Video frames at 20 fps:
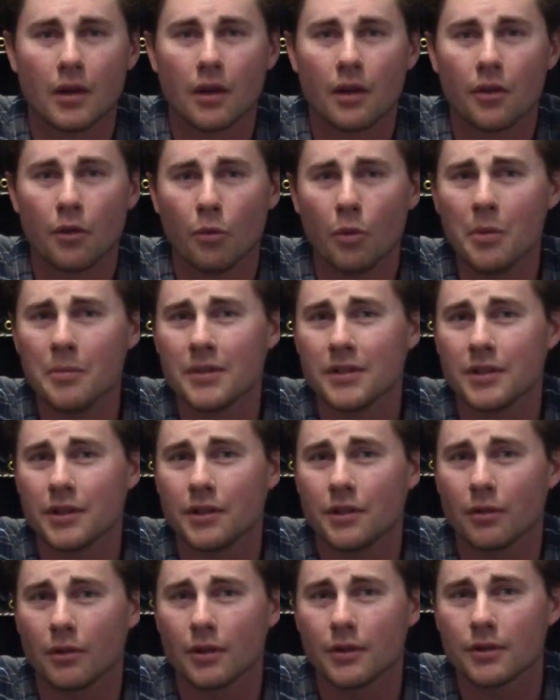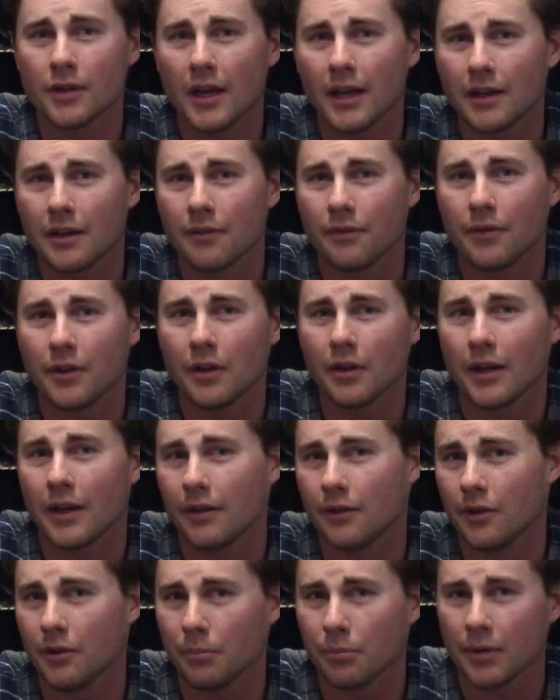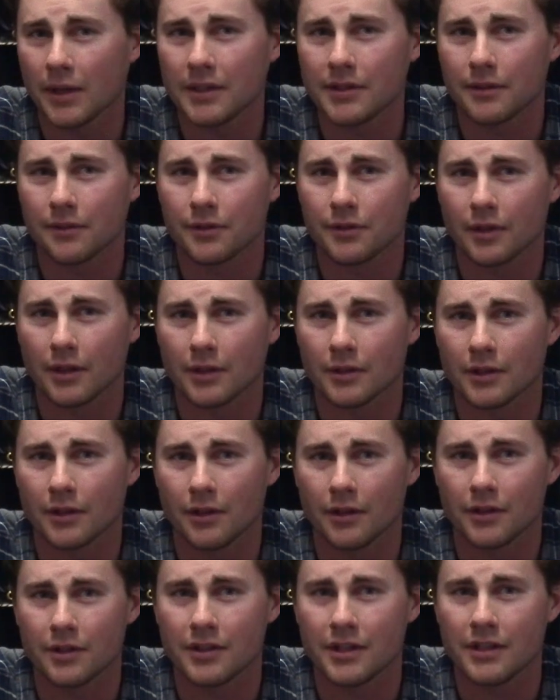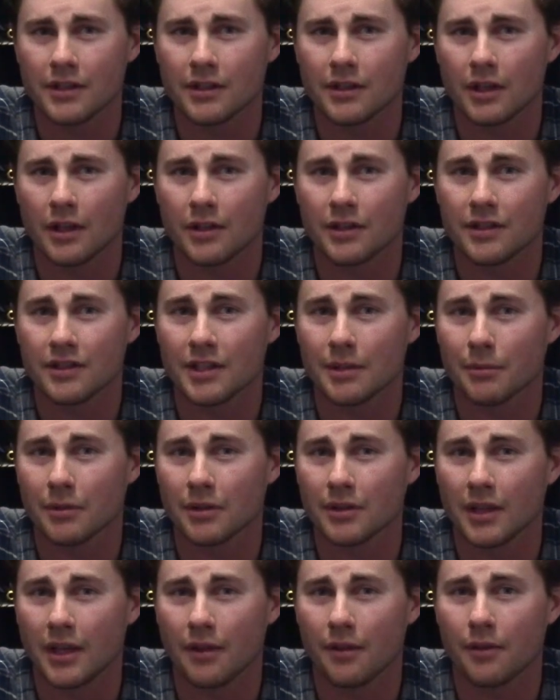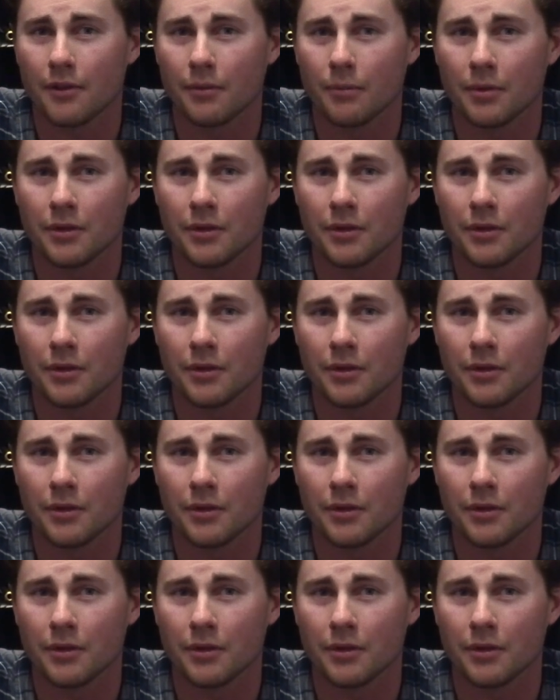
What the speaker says: The women's indoor track and field had an impressive start to their season on December 10th,